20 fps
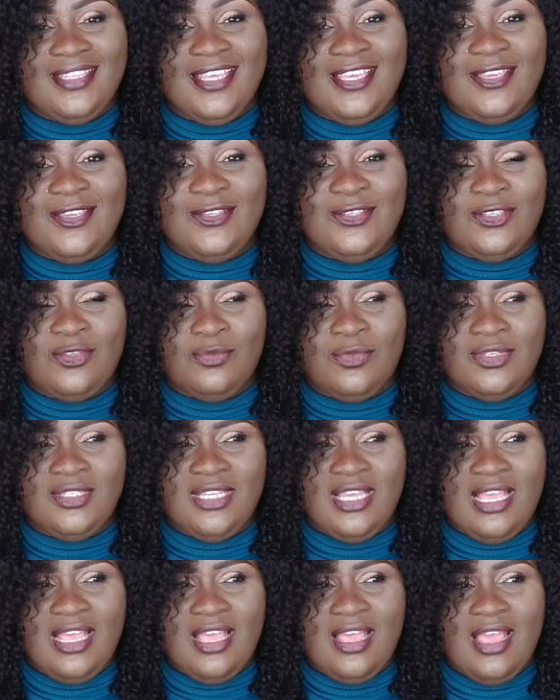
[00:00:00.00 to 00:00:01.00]
Thank you so
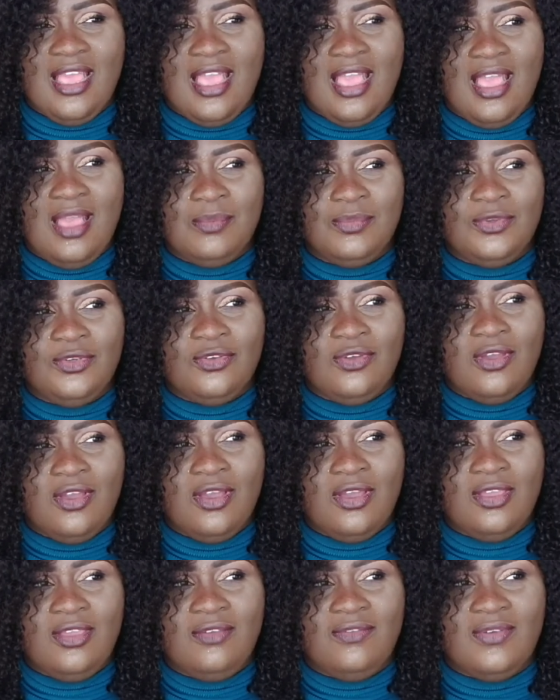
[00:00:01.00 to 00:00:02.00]
much. I'm
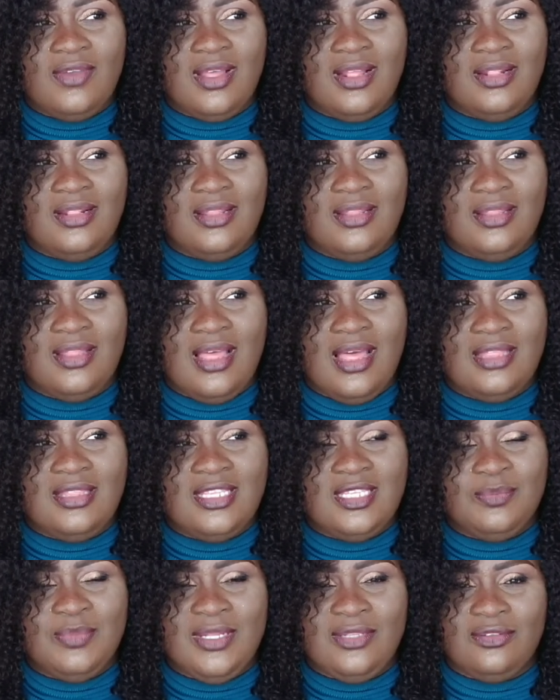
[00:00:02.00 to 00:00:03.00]
sure if you are
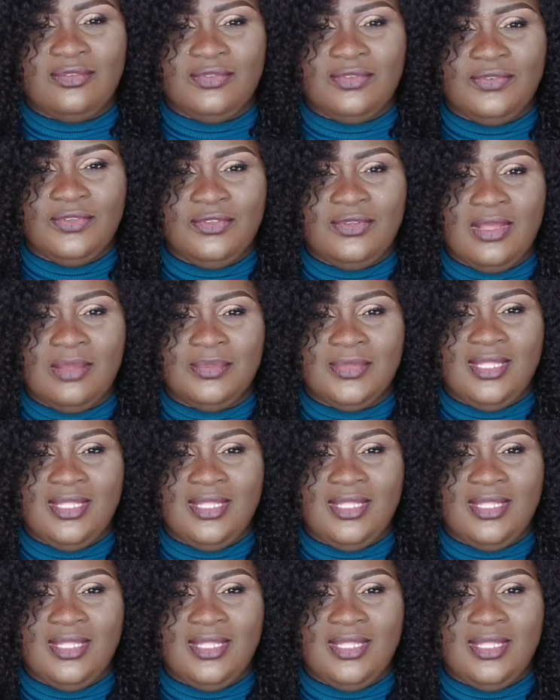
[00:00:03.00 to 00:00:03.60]
at this part of the video,